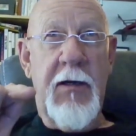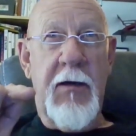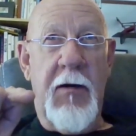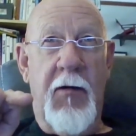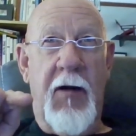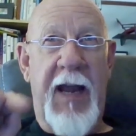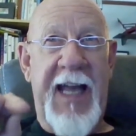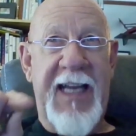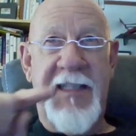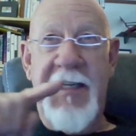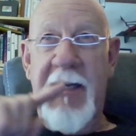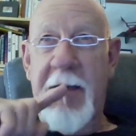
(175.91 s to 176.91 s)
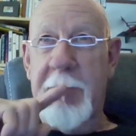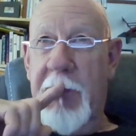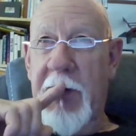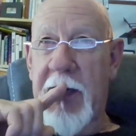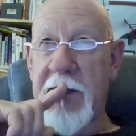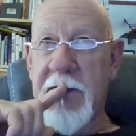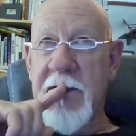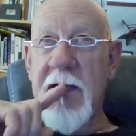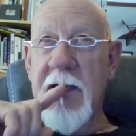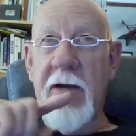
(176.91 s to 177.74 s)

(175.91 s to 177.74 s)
Well, this is kind of in play